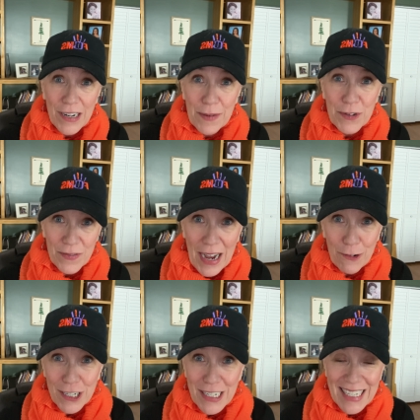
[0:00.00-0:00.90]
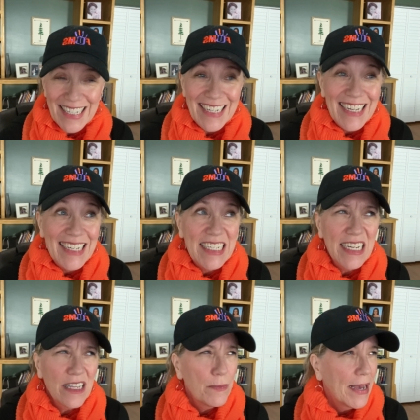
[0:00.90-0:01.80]
number of hours
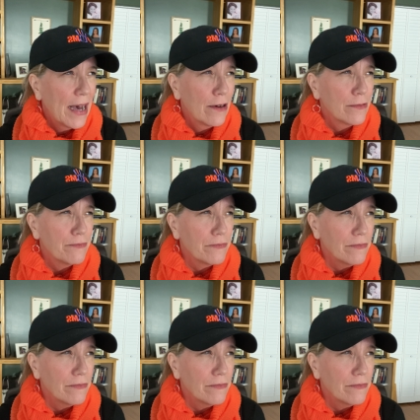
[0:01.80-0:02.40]
till about